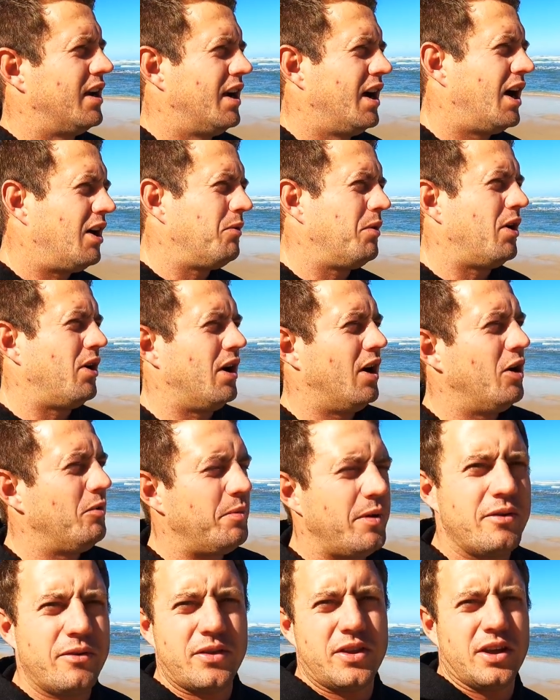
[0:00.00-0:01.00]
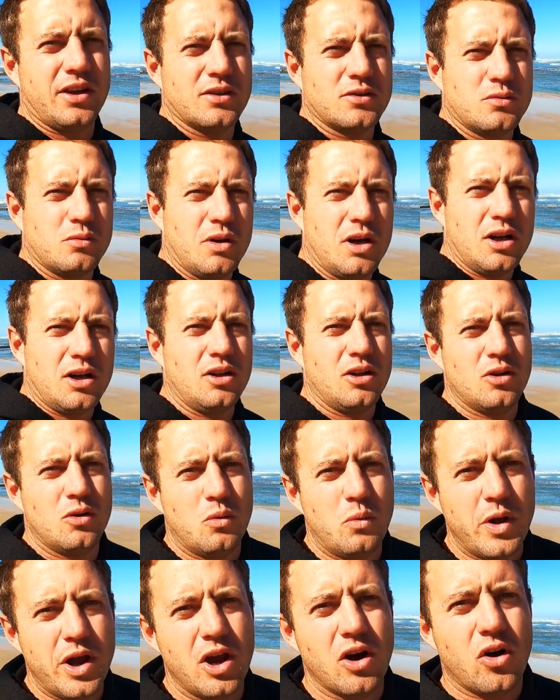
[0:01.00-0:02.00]
I hope everything is well.
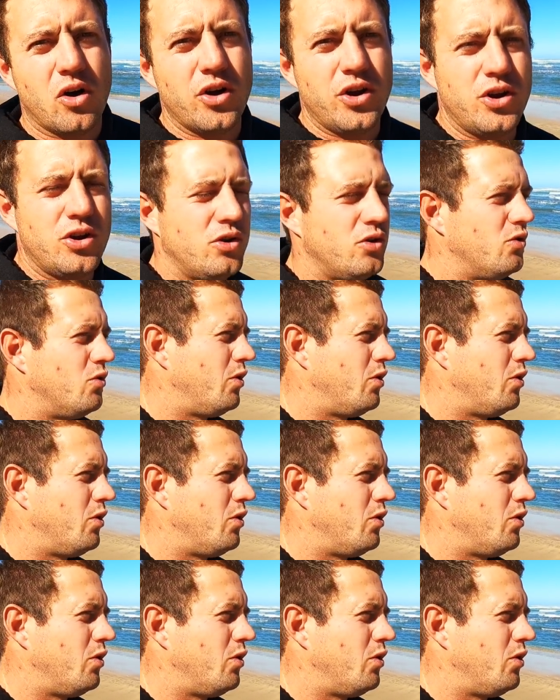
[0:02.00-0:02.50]
Where are you?